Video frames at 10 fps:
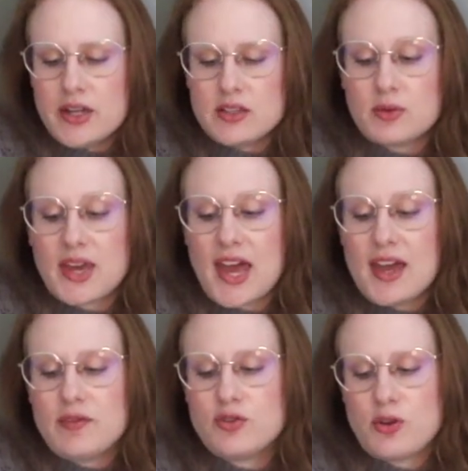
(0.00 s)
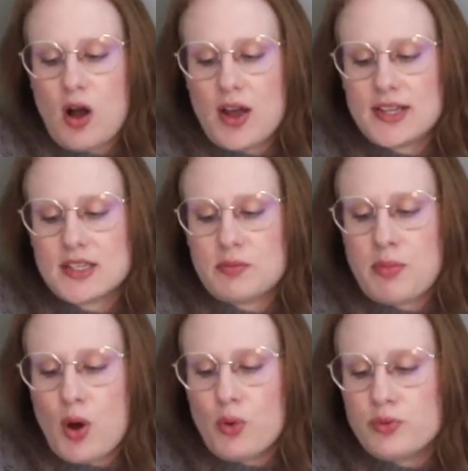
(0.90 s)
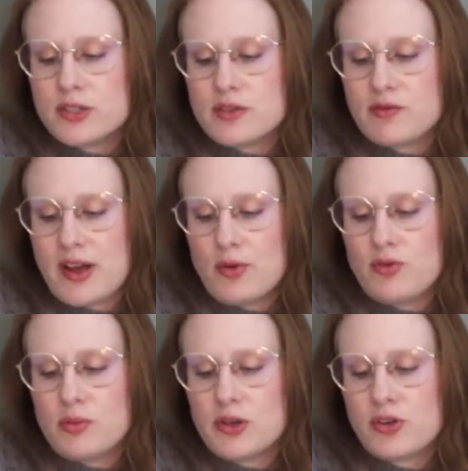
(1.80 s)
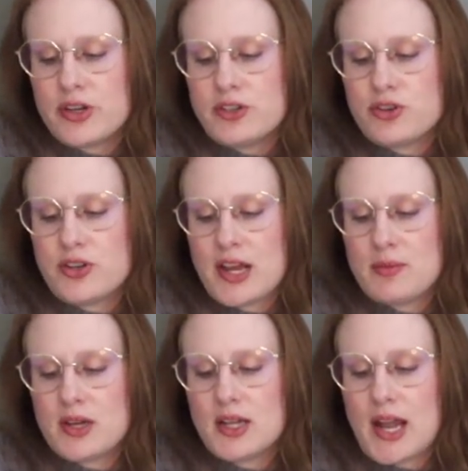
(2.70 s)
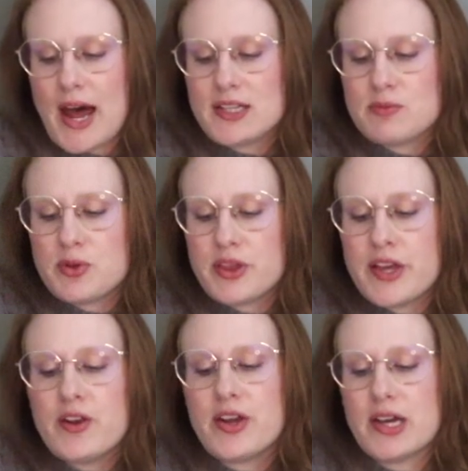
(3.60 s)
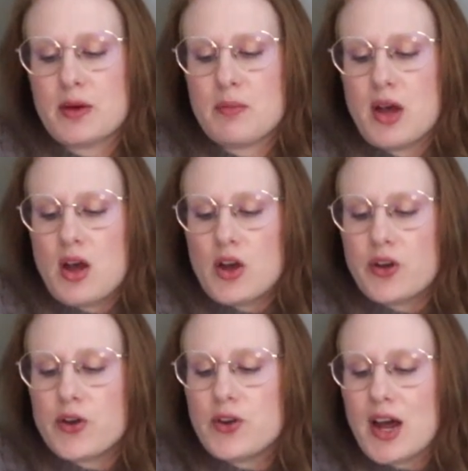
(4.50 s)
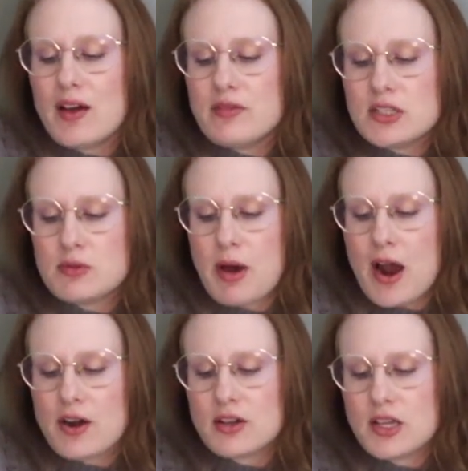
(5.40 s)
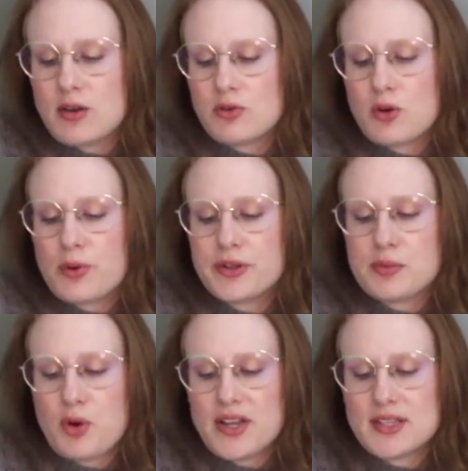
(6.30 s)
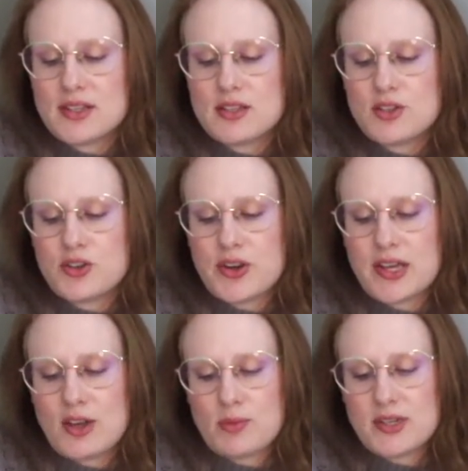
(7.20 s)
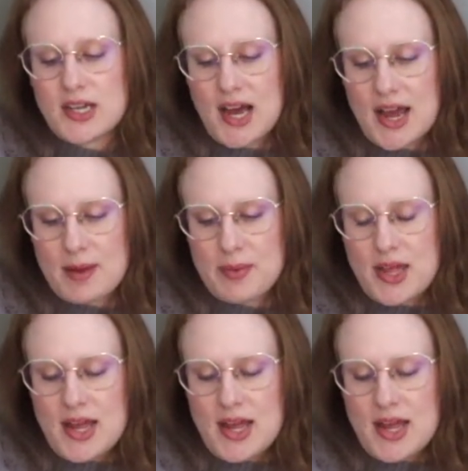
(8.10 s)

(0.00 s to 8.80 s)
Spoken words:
So cave drawings and bones found from a creature named Elasmotherium could have inspired the unicorn's presence during human time.